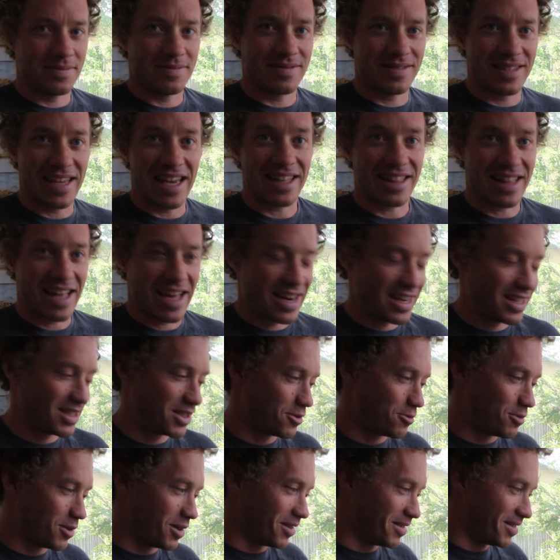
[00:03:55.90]
Take that as
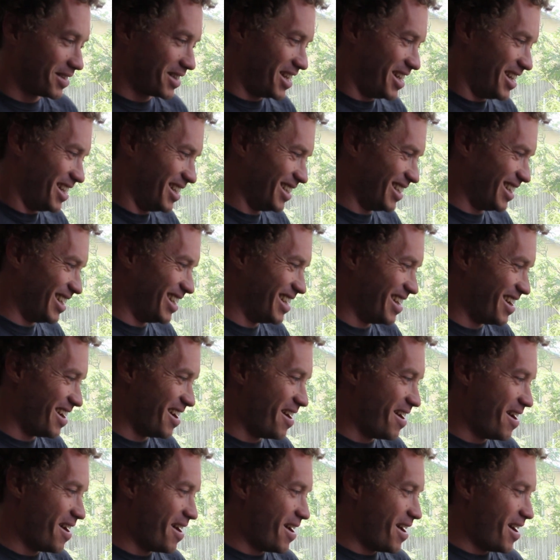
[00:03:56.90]
you will.
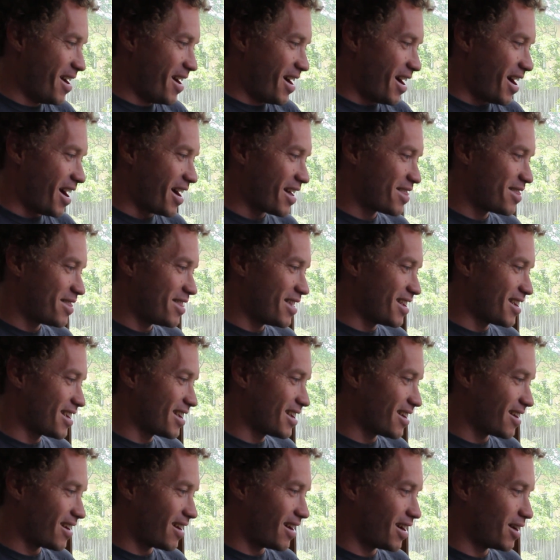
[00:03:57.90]
I
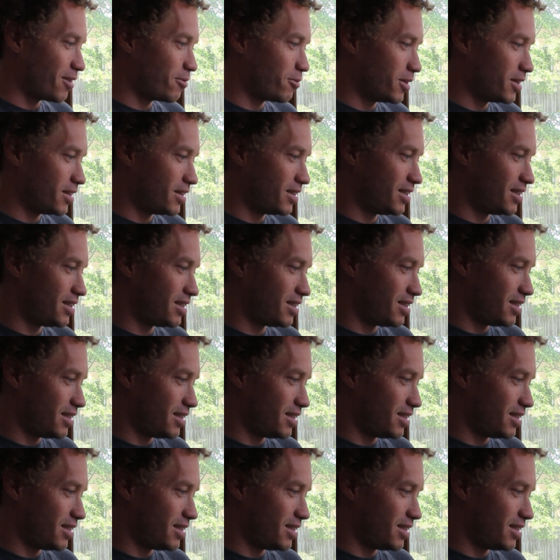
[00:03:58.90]
think I would